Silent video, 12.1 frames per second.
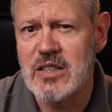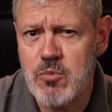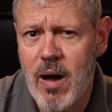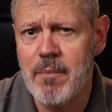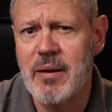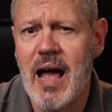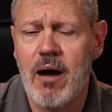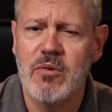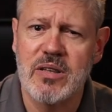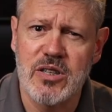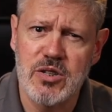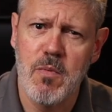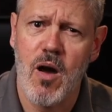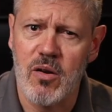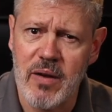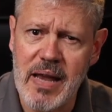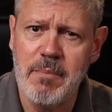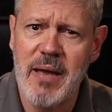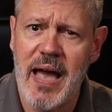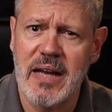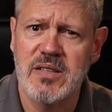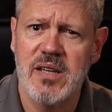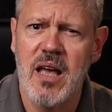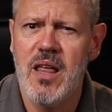and swap it out with the smaller apex,